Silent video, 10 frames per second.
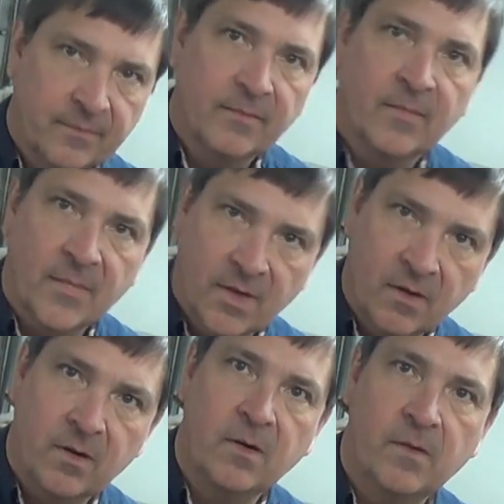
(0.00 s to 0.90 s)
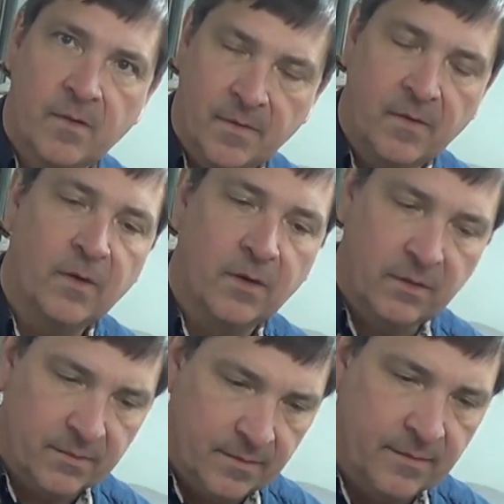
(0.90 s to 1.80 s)
look for the same thing:
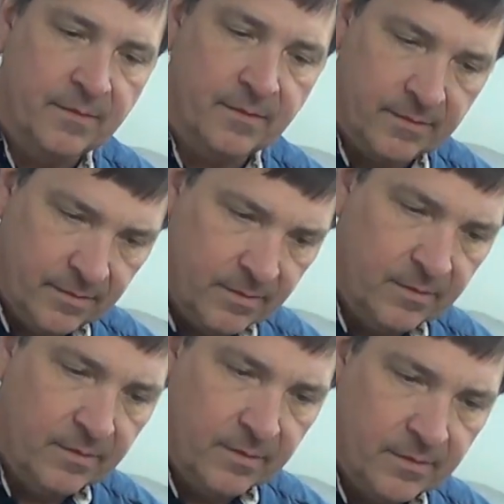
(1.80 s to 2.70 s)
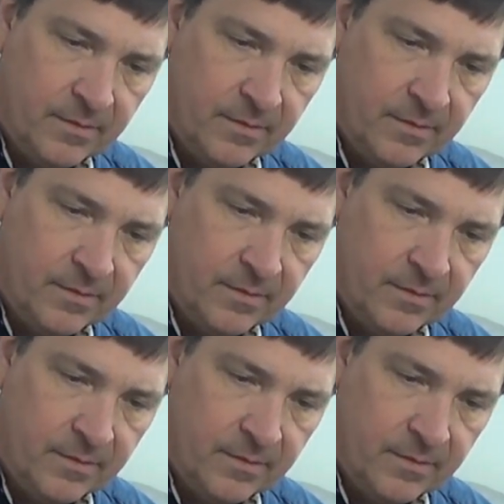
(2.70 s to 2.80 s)
handling damage where